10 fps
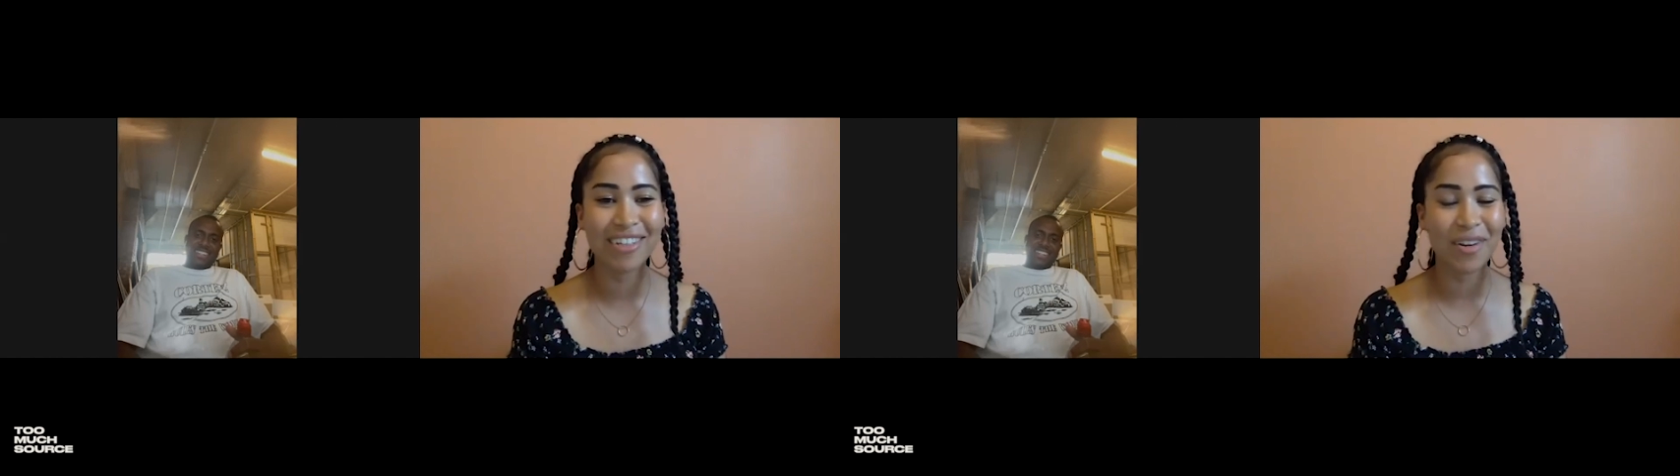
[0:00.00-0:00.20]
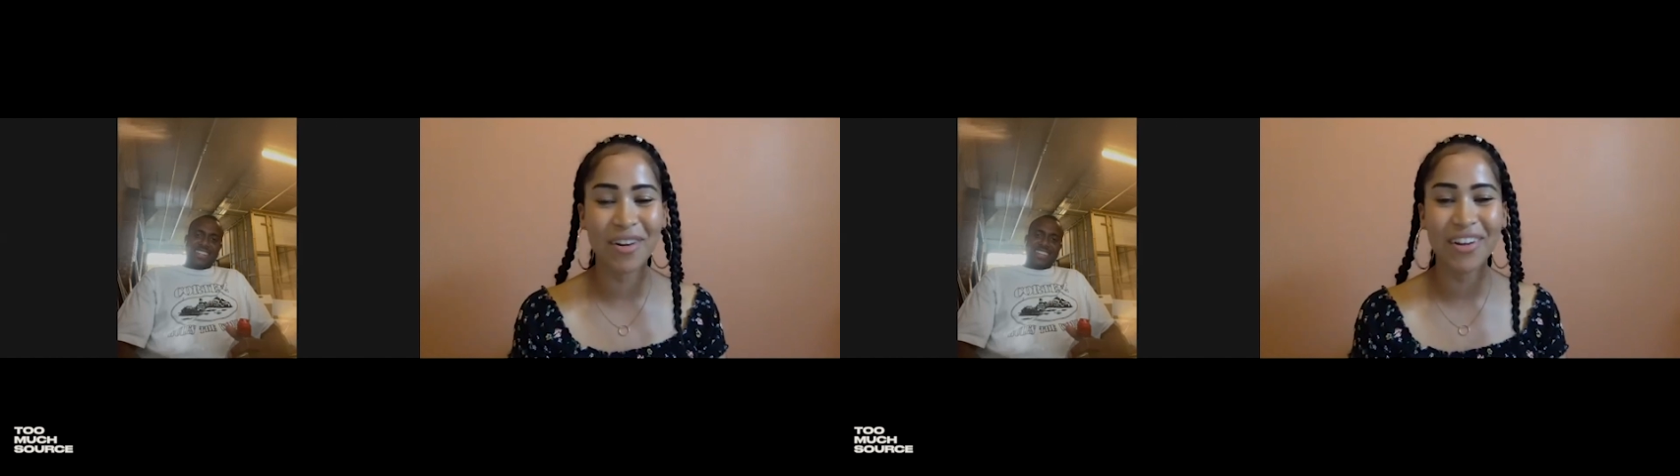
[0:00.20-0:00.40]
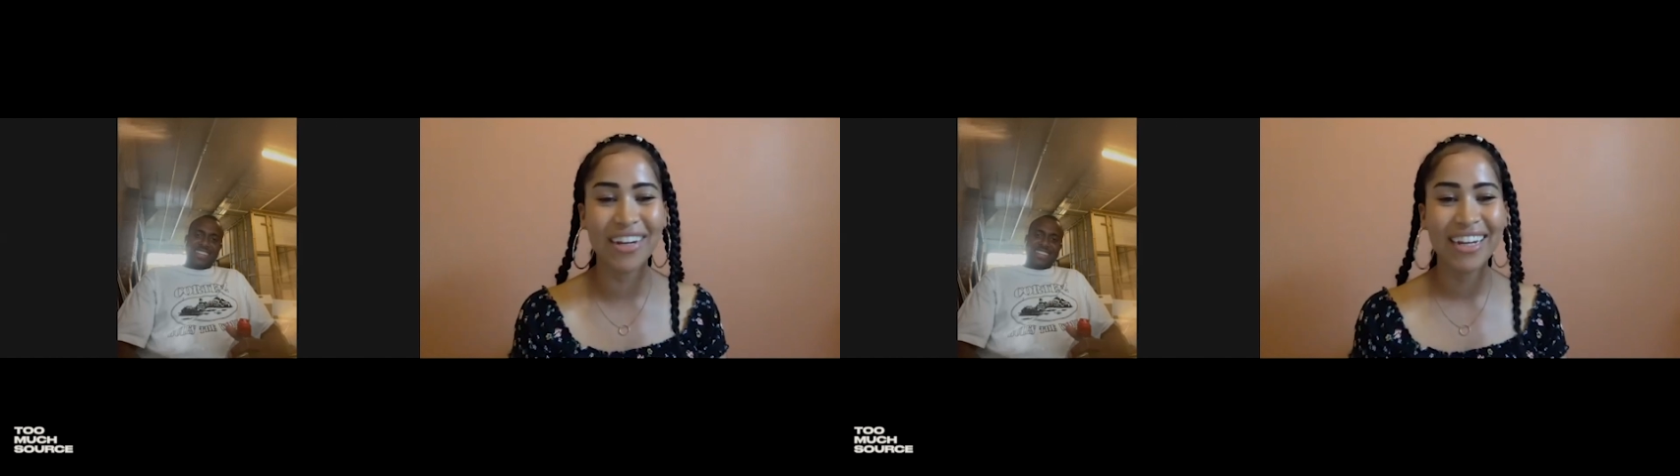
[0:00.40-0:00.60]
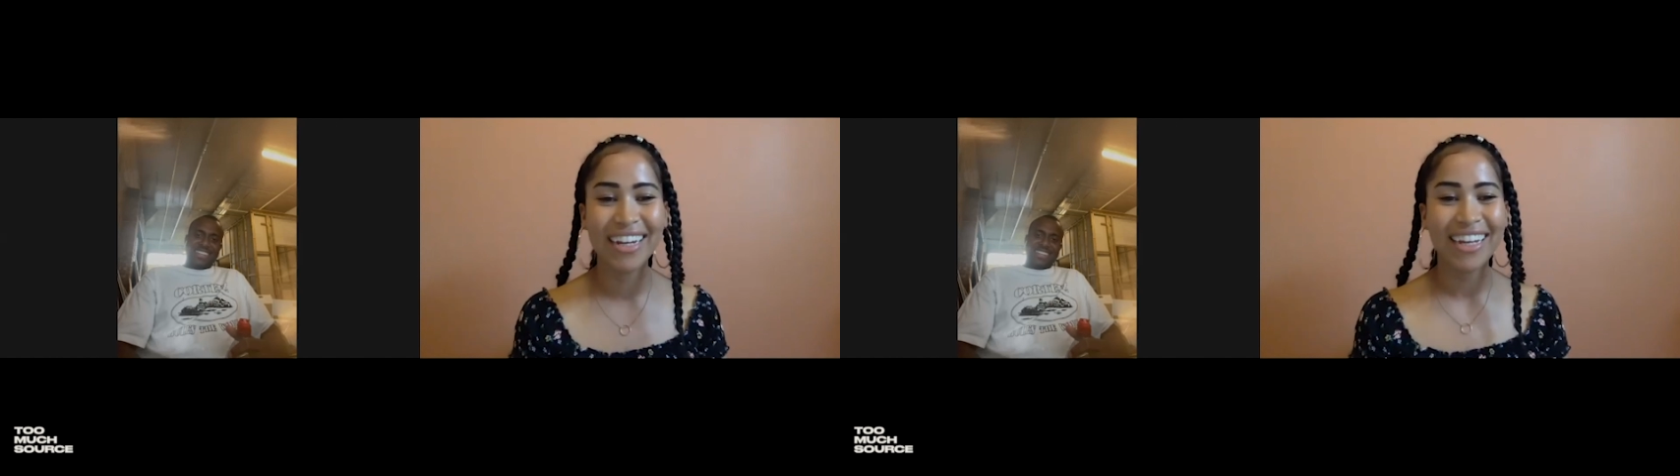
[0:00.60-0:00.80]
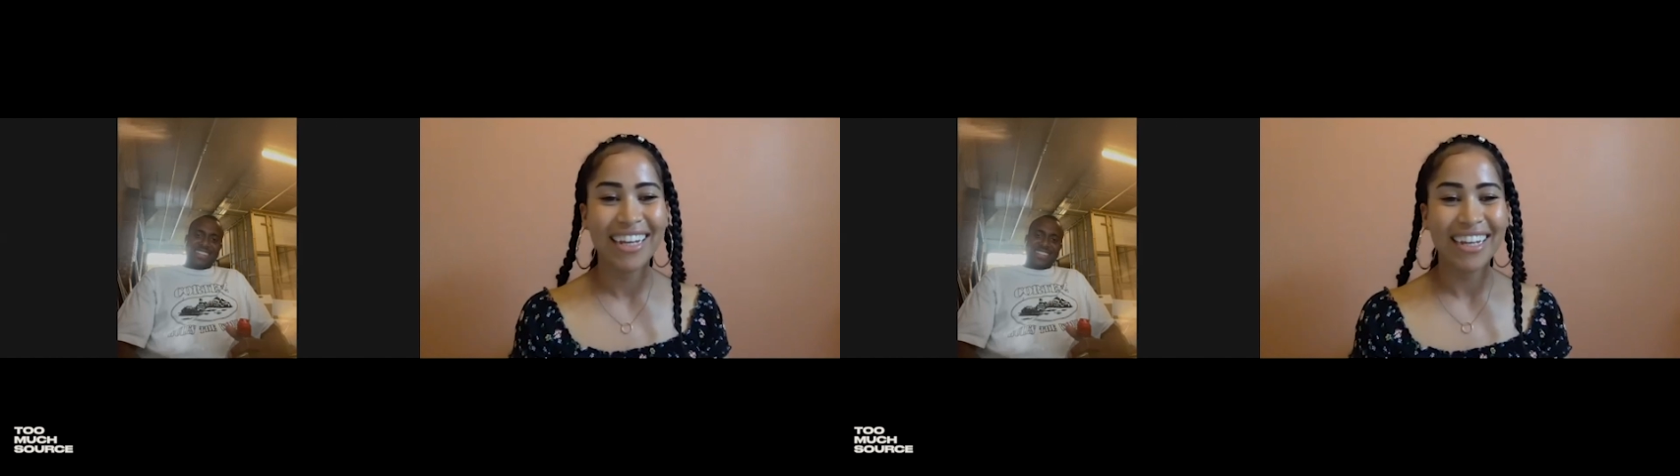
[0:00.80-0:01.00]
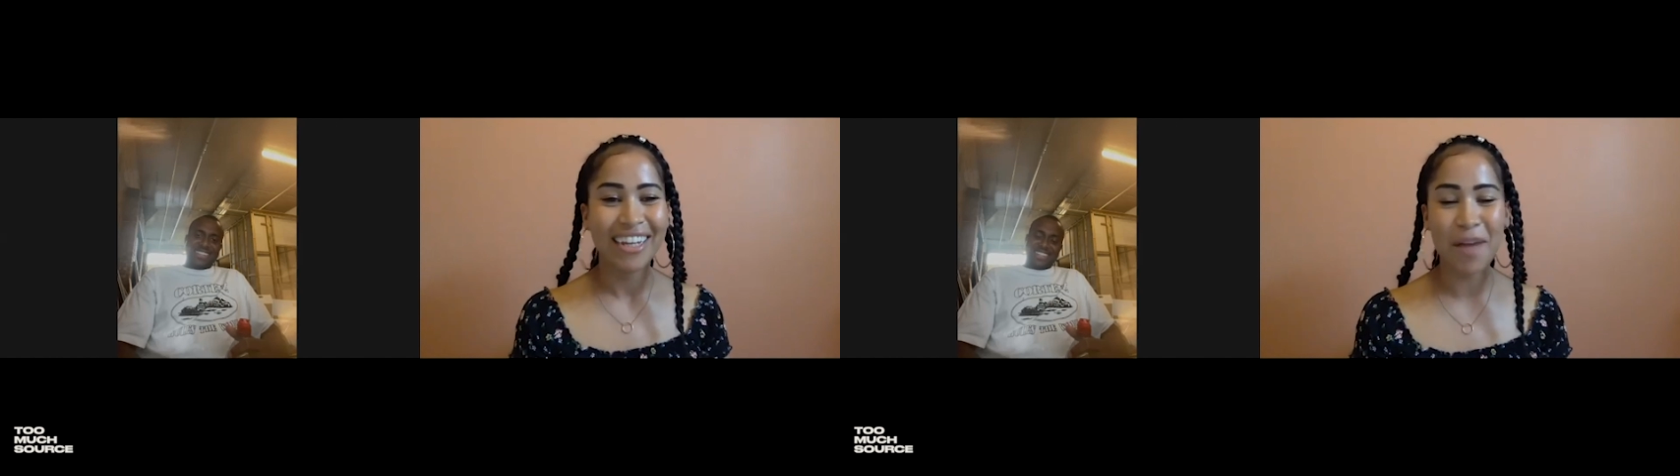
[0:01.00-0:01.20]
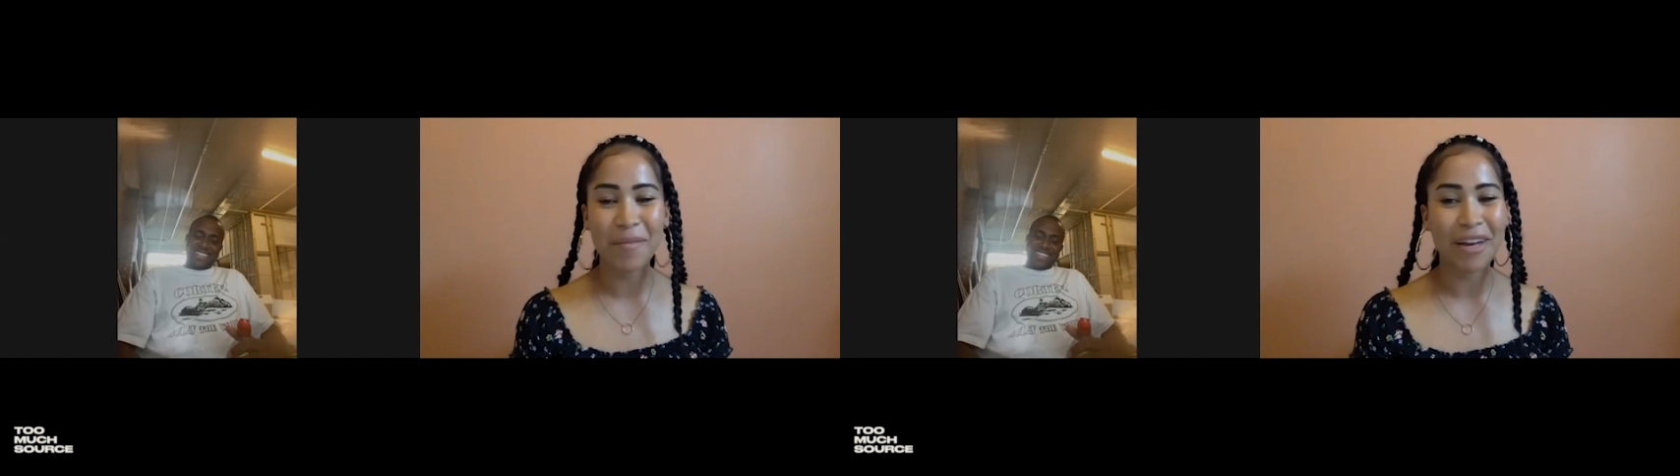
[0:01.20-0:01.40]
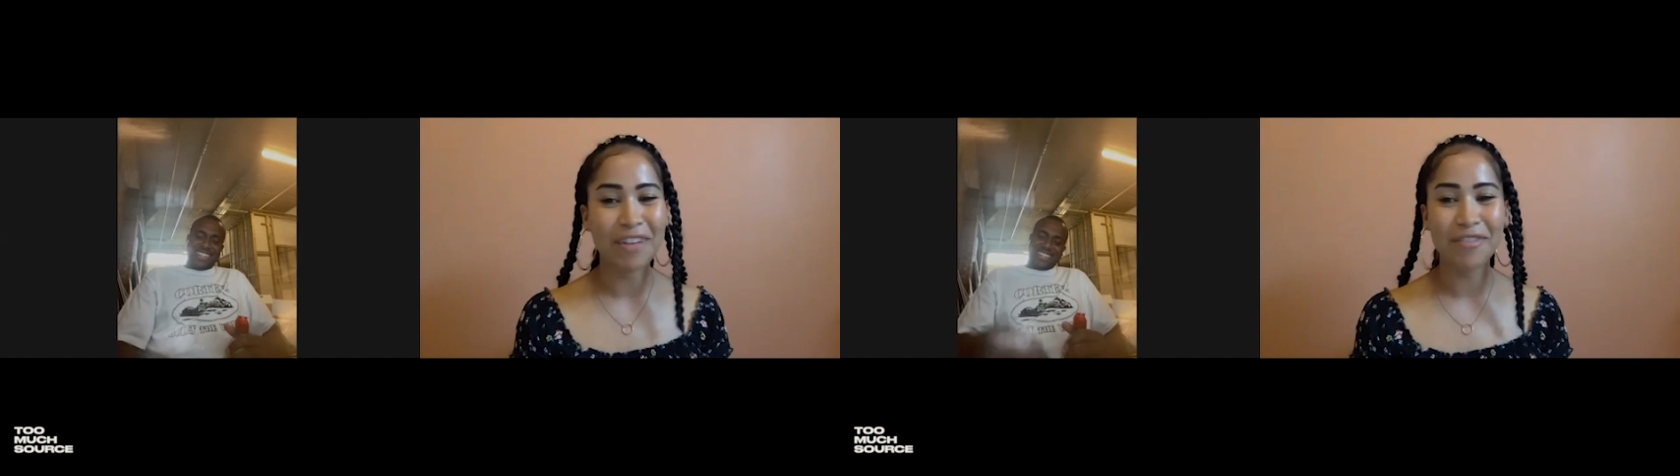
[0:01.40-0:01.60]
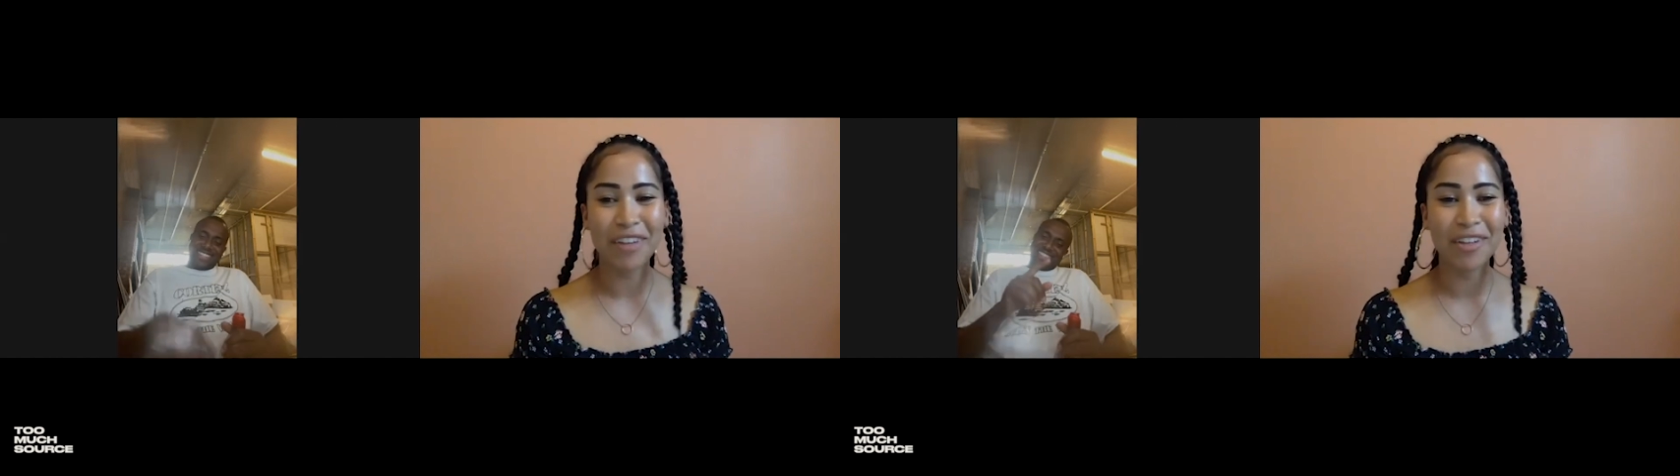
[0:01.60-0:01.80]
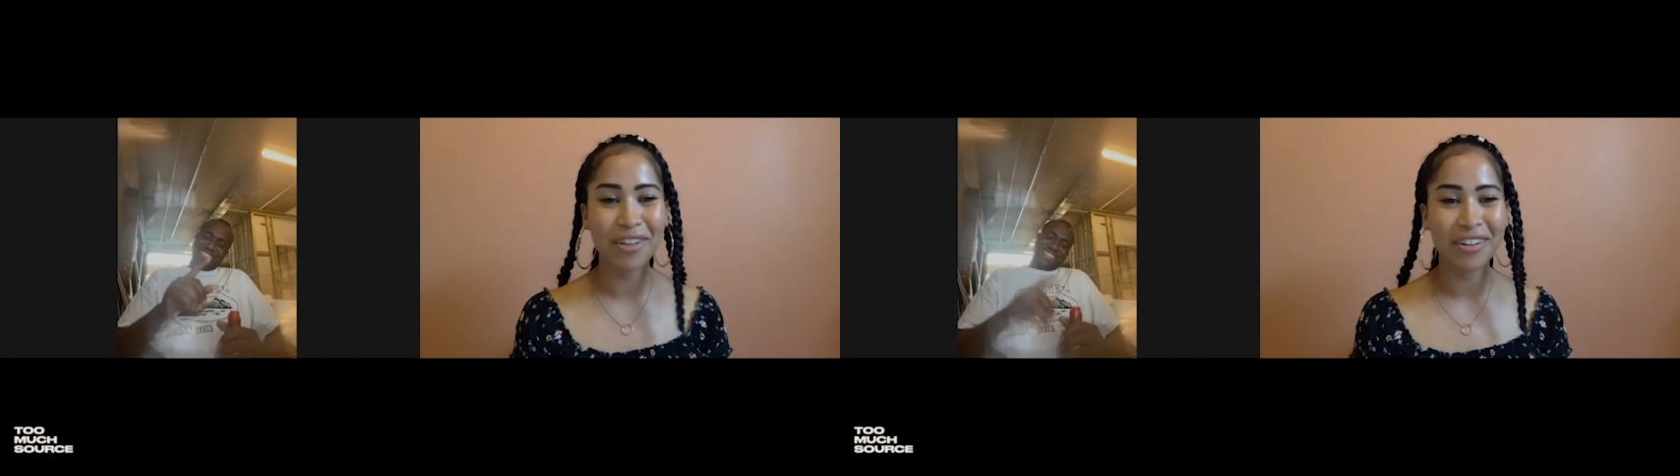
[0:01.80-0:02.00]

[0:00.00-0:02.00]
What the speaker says: So man, thank you.